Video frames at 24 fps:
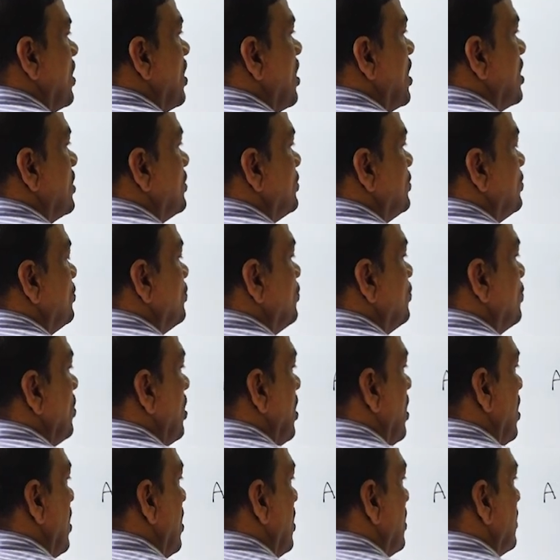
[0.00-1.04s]
R to
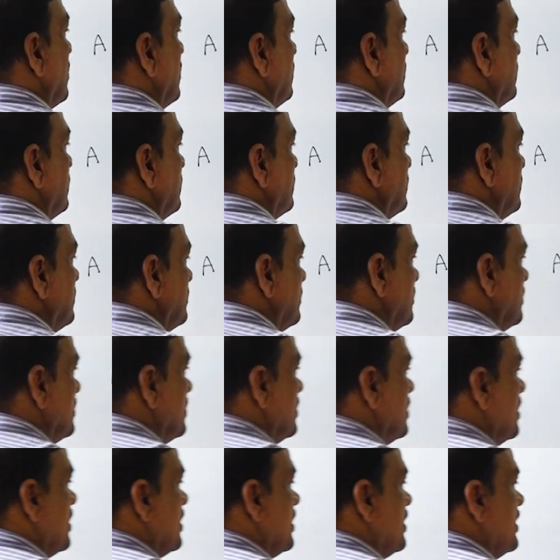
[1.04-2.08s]
R
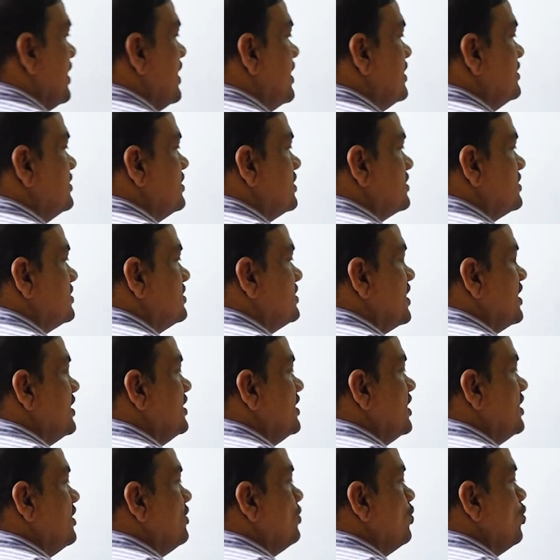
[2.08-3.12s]
is
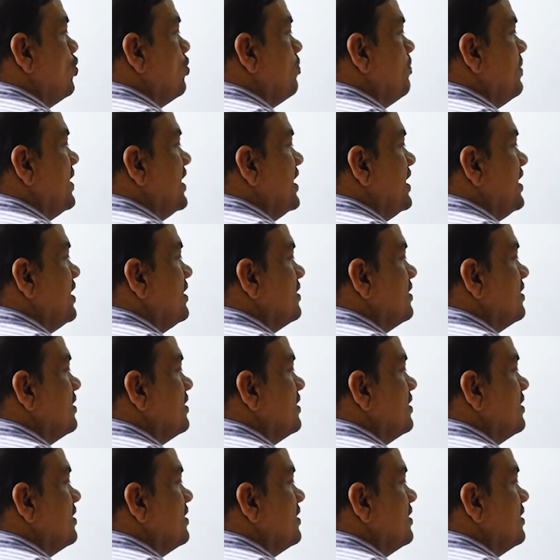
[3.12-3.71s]
said to be,